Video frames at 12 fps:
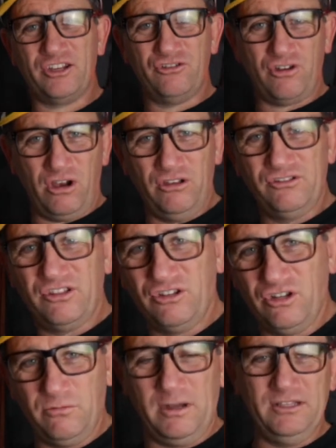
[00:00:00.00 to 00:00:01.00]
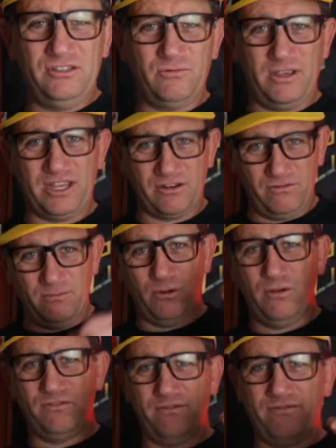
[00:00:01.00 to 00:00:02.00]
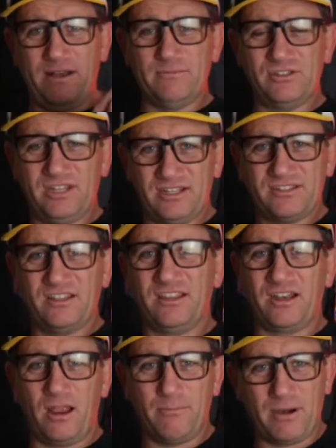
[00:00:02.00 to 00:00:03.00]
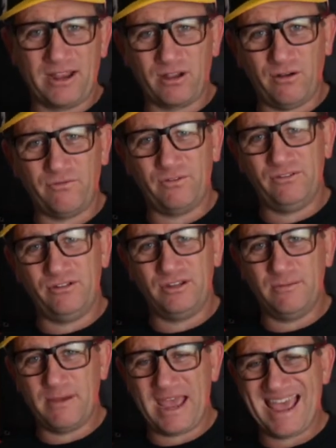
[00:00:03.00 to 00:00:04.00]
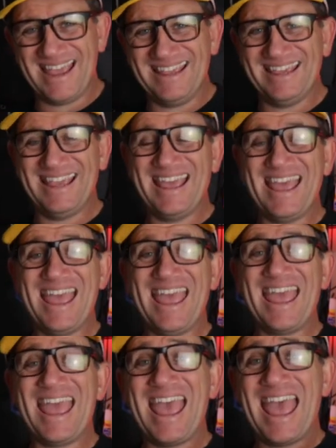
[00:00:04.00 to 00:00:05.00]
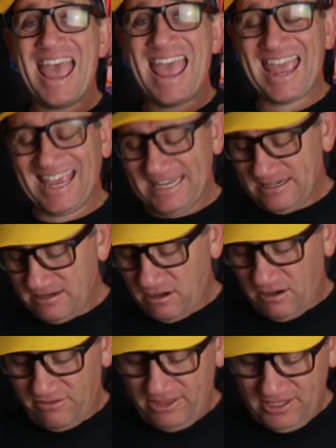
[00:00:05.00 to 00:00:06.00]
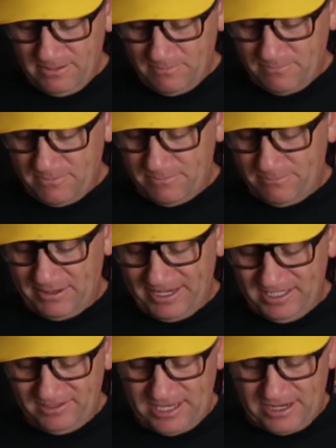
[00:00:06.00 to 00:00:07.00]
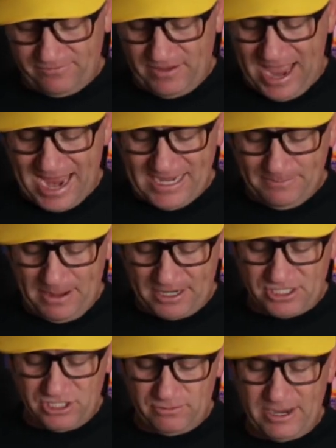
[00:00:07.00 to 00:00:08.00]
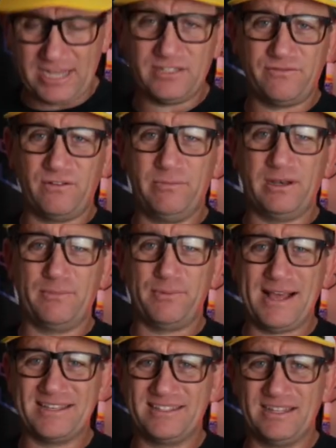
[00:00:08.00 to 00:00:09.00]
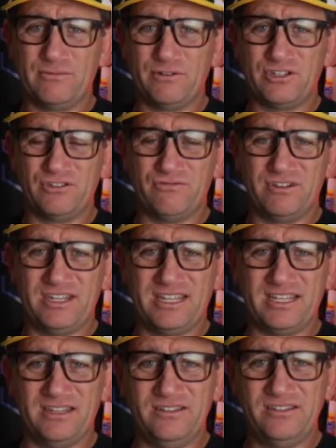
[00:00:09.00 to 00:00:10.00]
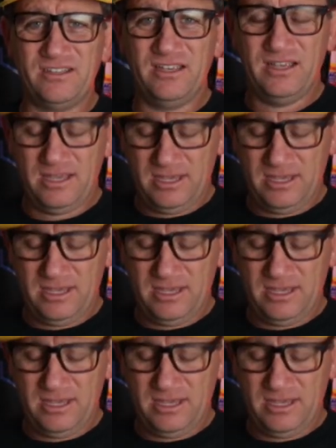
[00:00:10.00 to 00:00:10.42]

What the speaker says: controllers, the new ones, where you can remove the thumbsticks so they don't break off within your bag. And I think the biggest thing, for $80 US for a bit of plastic, which is ridiculous,